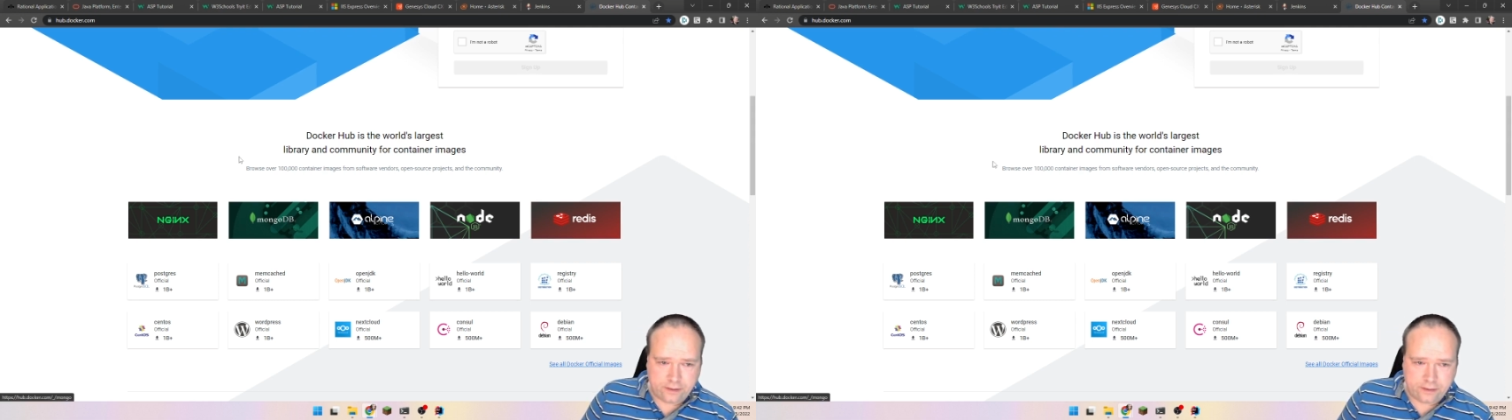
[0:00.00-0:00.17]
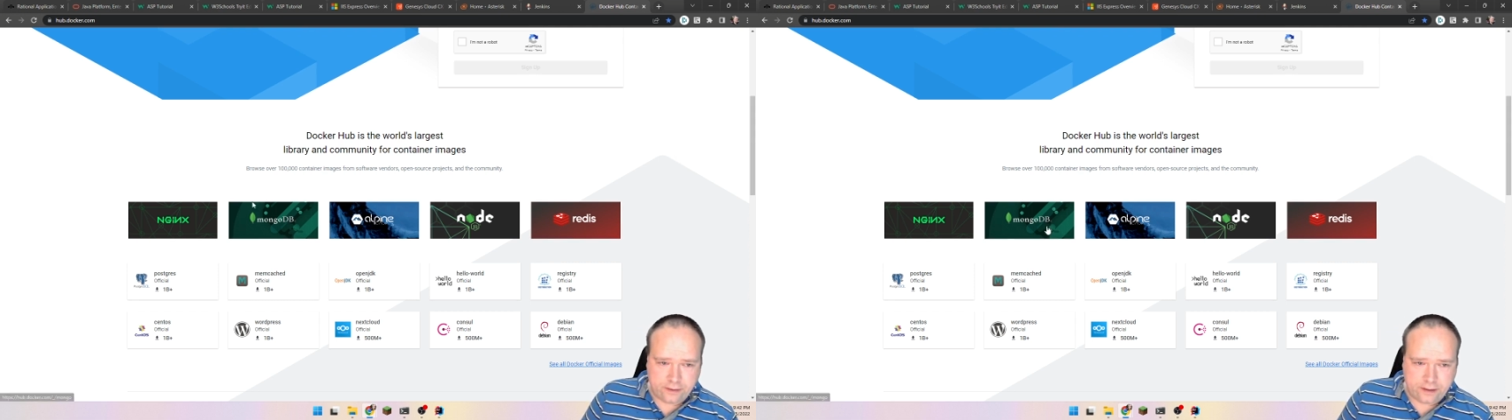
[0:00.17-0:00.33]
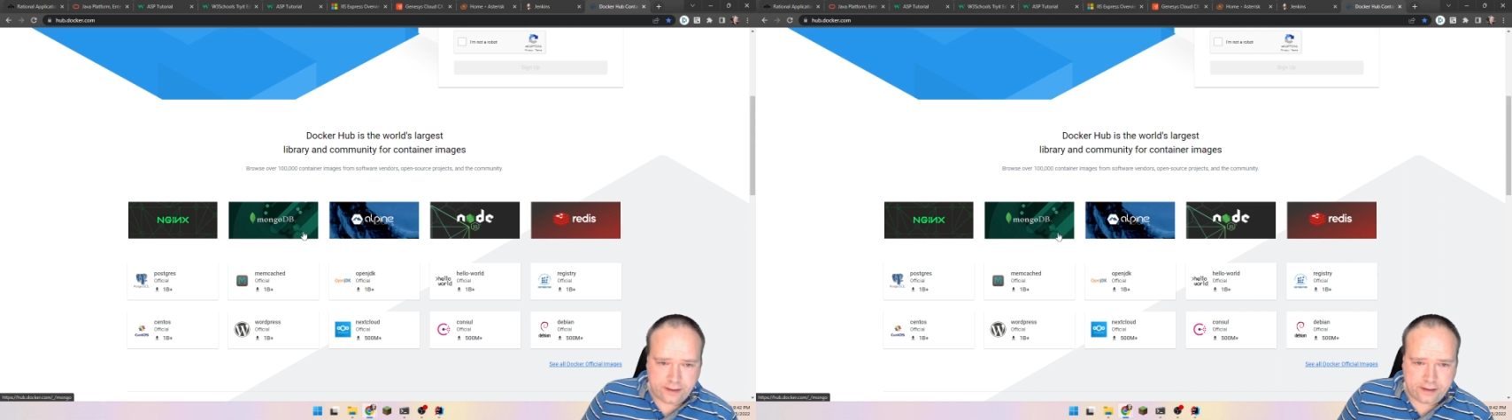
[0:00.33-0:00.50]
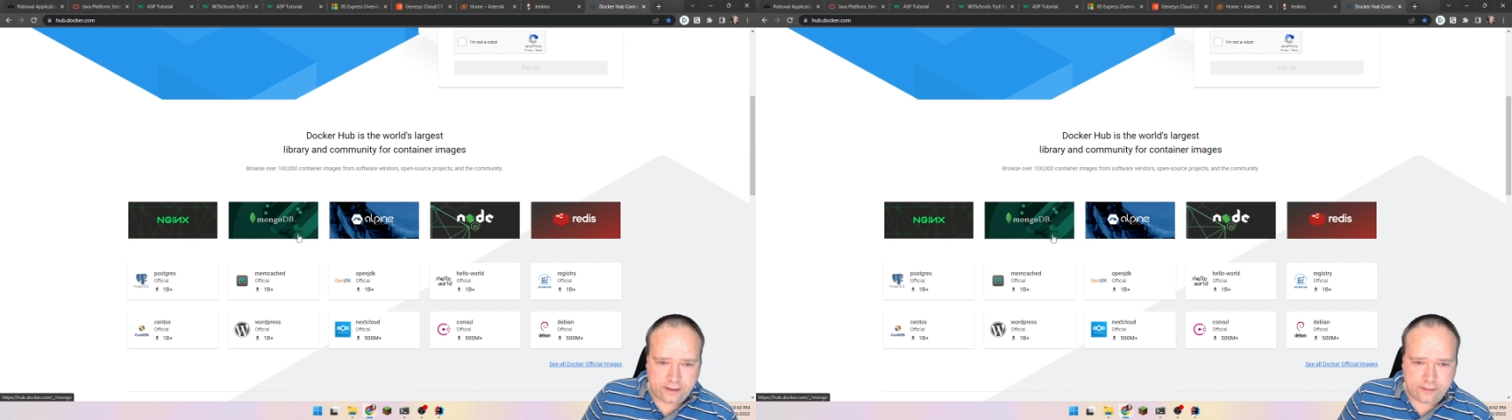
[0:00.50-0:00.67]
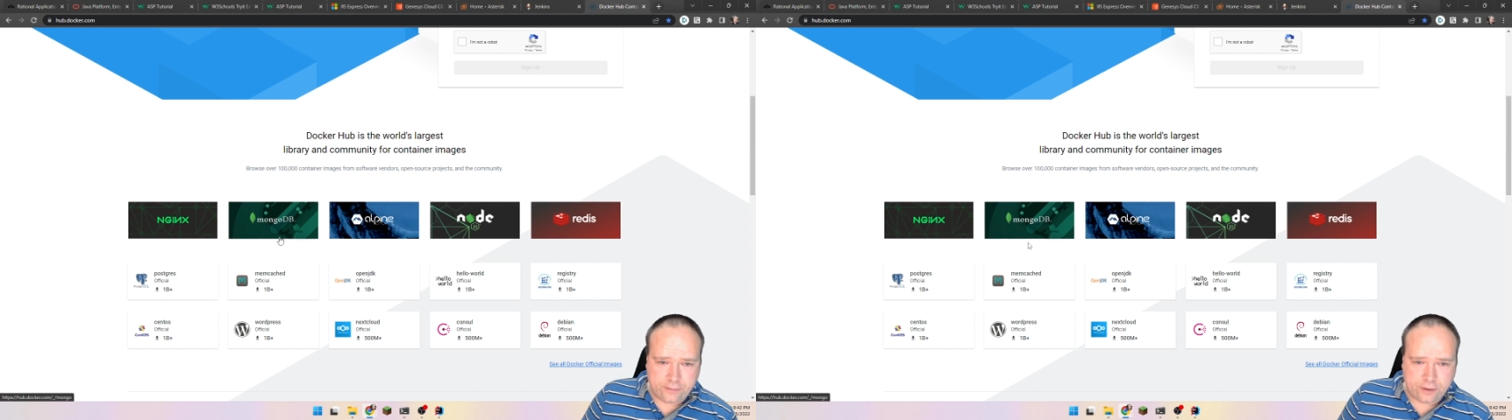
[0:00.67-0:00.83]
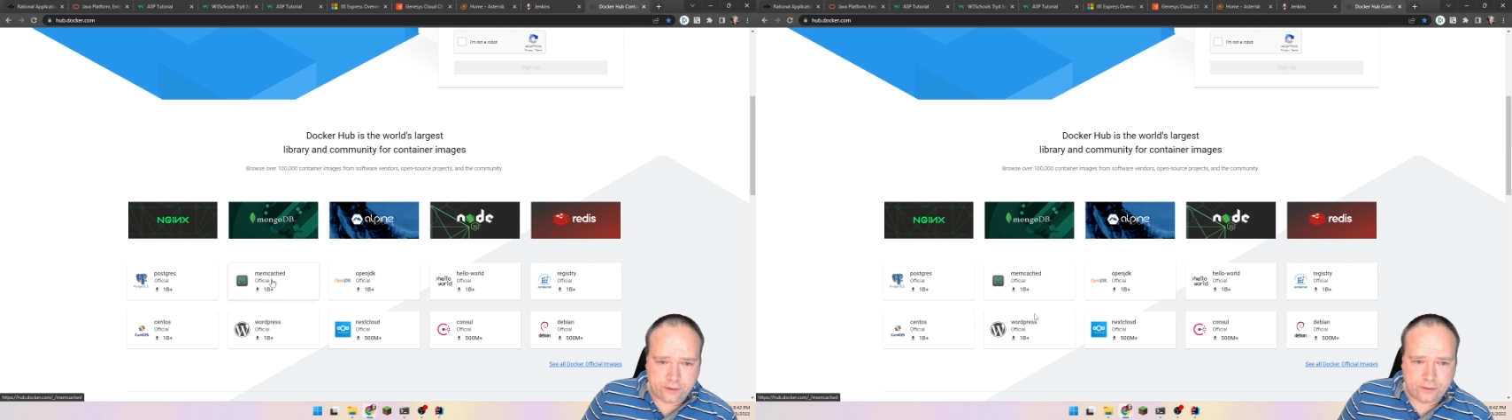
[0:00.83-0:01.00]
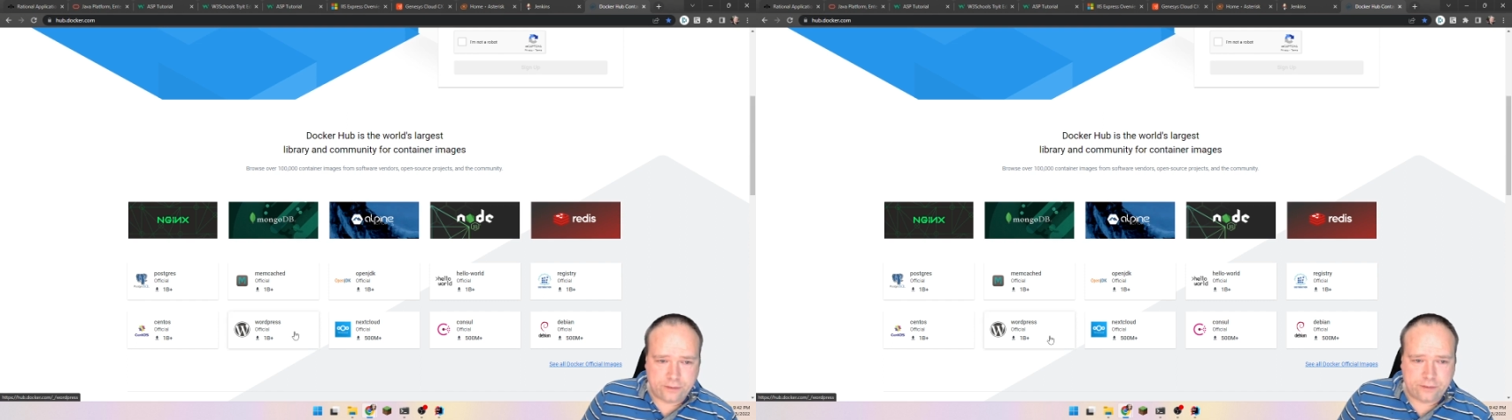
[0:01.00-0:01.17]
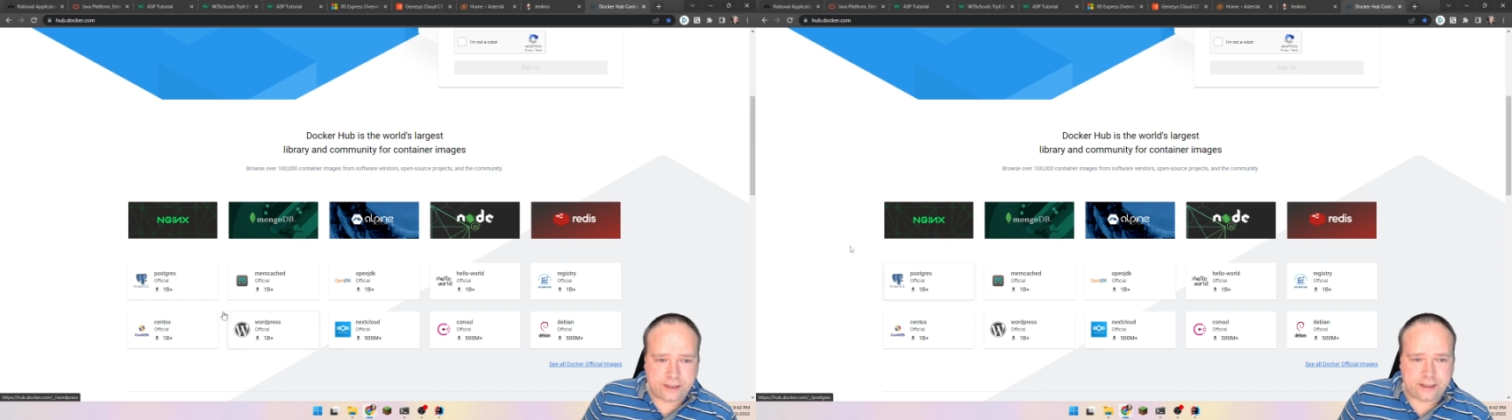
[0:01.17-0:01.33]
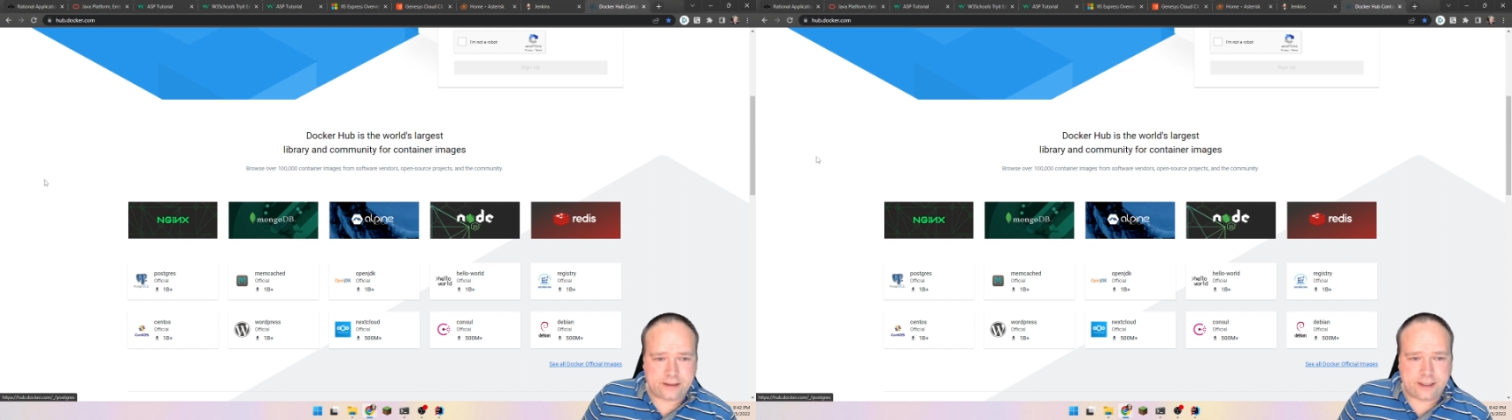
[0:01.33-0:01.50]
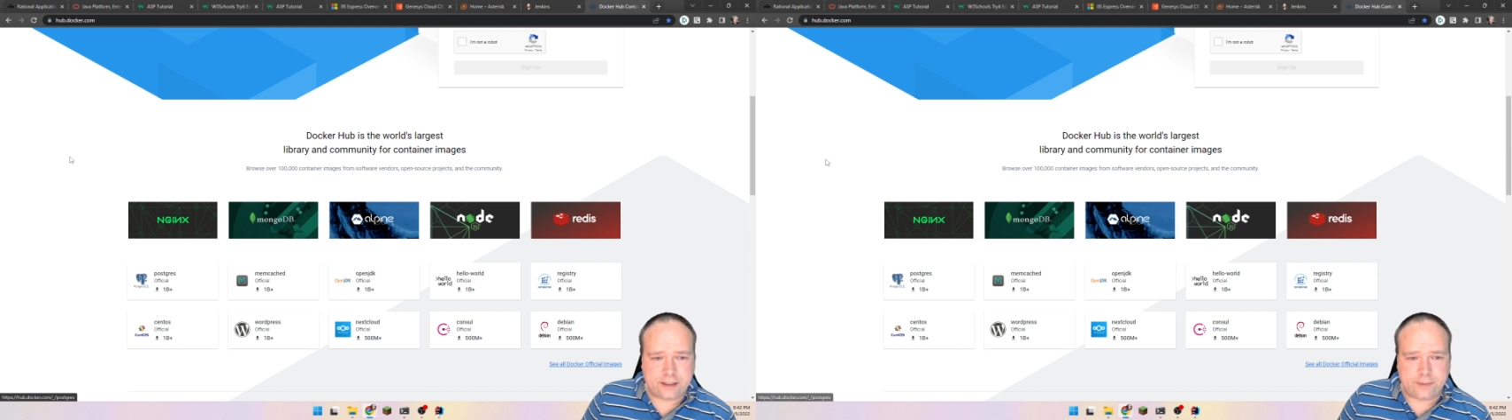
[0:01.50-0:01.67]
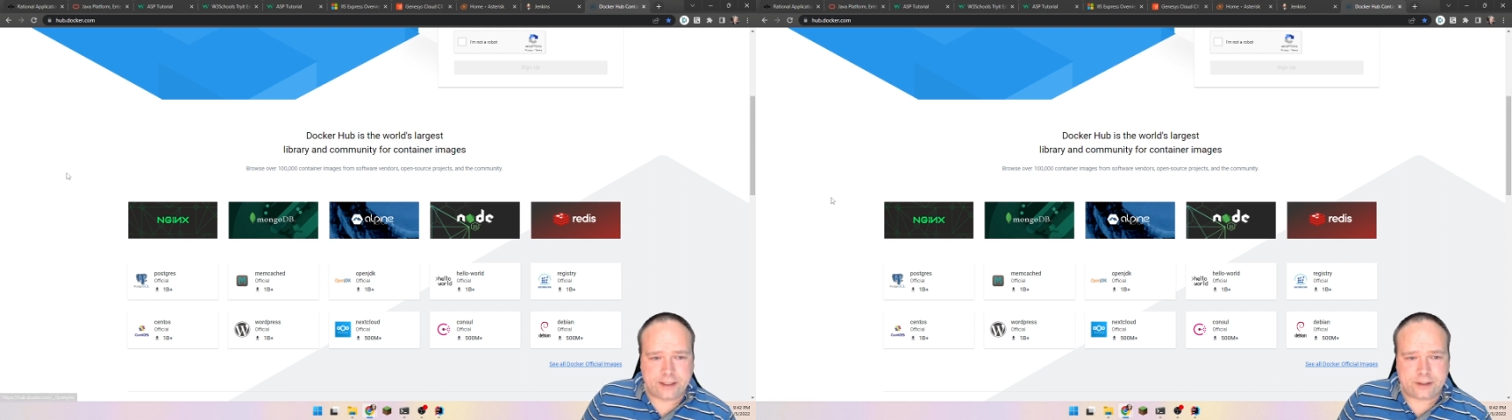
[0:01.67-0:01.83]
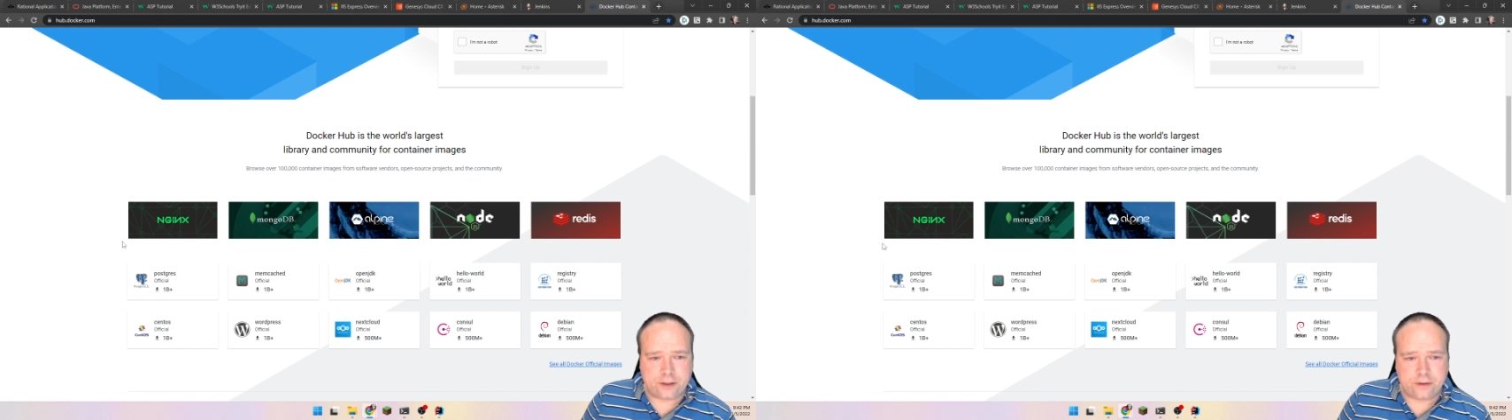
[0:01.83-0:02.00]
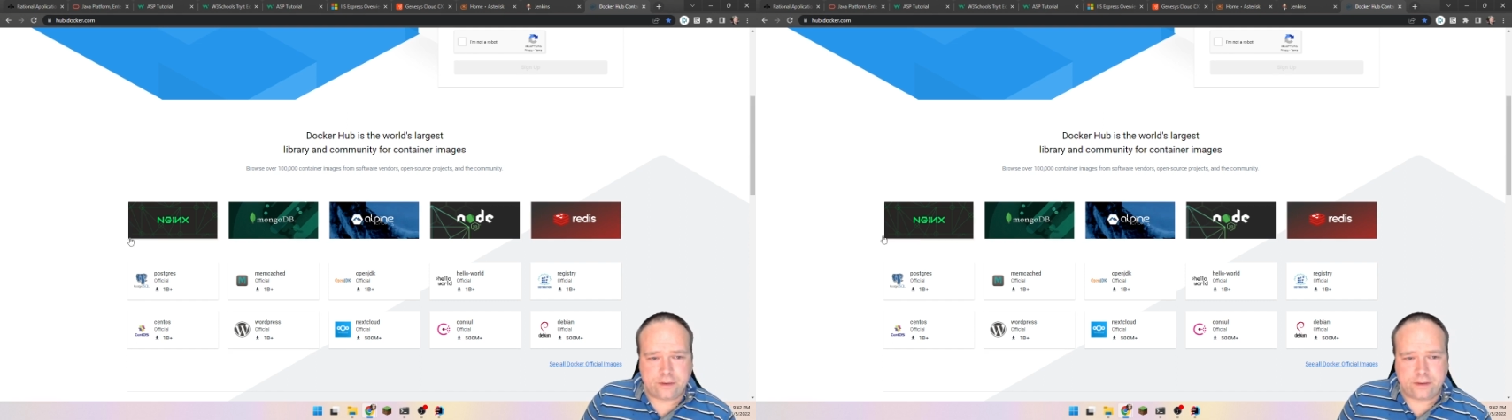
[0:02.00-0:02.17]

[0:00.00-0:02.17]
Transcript: or a Mongo database server